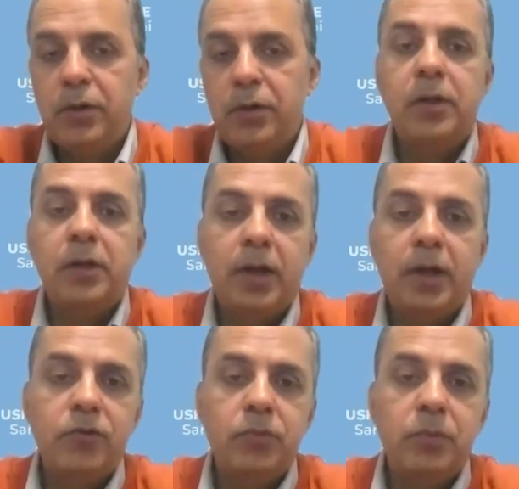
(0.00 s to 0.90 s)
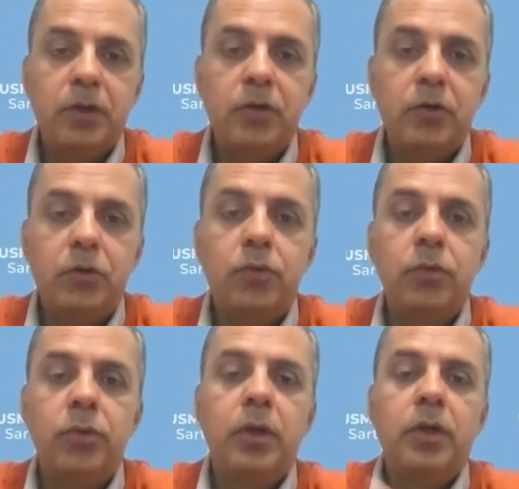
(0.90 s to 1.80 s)
till the last minute
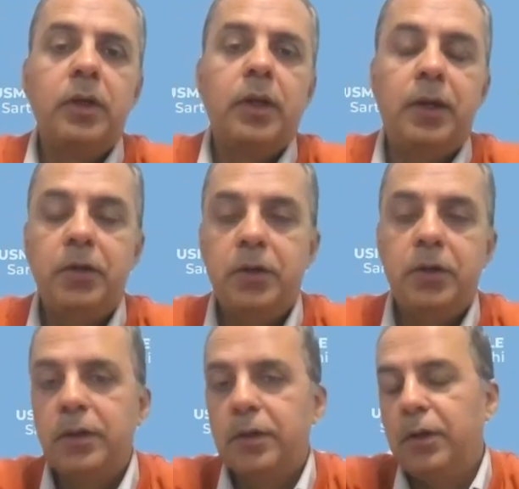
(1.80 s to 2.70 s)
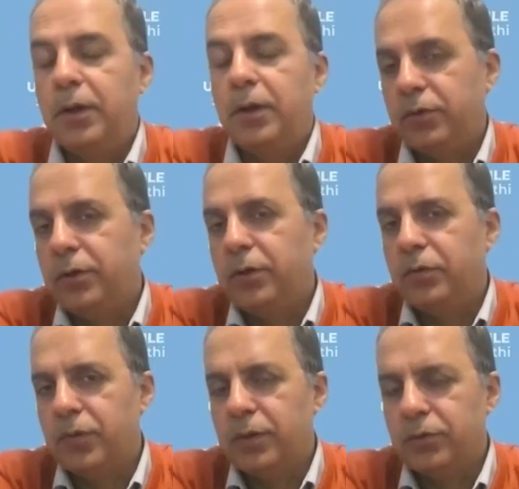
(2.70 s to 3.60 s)
to enter and certify.